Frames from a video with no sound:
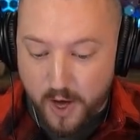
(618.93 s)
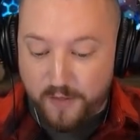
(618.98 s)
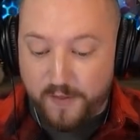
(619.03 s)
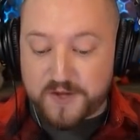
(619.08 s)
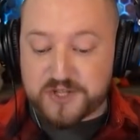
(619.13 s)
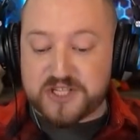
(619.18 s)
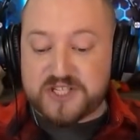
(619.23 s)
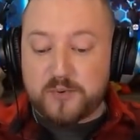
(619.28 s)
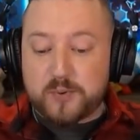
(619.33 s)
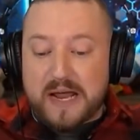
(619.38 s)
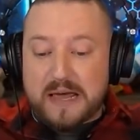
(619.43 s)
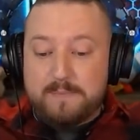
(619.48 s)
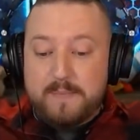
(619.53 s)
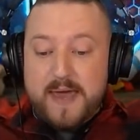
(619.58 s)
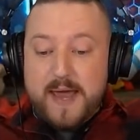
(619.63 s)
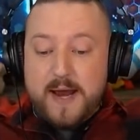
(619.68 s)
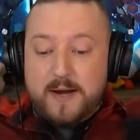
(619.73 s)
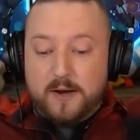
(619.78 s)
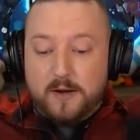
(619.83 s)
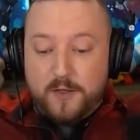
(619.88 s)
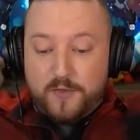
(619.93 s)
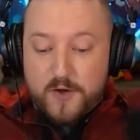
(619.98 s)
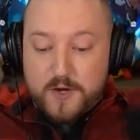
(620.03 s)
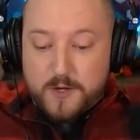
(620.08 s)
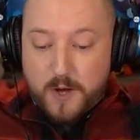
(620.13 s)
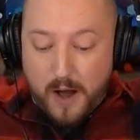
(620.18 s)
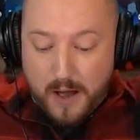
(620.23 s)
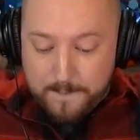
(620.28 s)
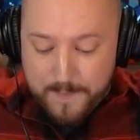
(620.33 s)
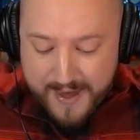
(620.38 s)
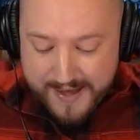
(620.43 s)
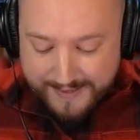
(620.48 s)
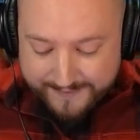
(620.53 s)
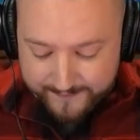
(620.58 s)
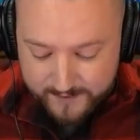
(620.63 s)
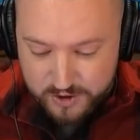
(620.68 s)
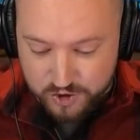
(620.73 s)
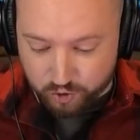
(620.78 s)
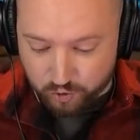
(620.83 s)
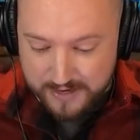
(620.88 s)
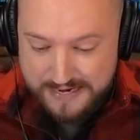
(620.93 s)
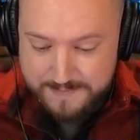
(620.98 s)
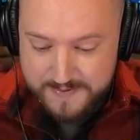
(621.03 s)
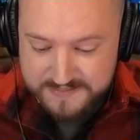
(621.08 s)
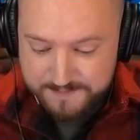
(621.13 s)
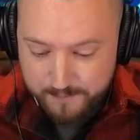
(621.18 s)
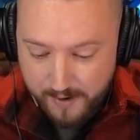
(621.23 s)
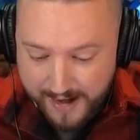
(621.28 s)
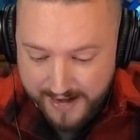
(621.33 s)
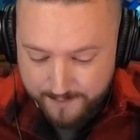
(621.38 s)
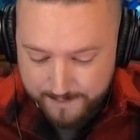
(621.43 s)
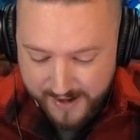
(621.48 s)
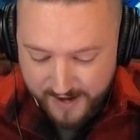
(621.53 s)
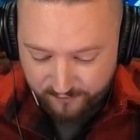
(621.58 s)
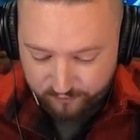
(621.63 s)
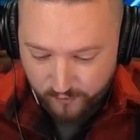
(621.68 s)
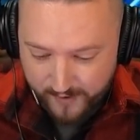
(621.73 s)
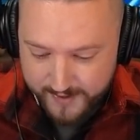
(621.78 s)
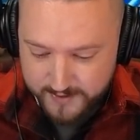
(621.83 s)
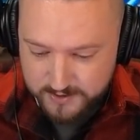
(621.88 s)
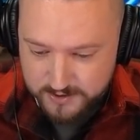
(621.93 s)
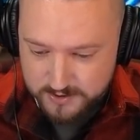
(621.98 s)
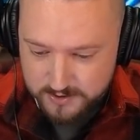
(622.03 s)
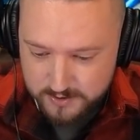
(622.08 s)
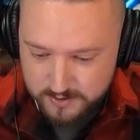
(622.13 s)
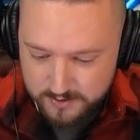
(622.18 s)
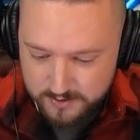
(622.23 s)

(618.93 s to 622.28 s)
This is what I mean. The comeback in the dream is mine, my friends.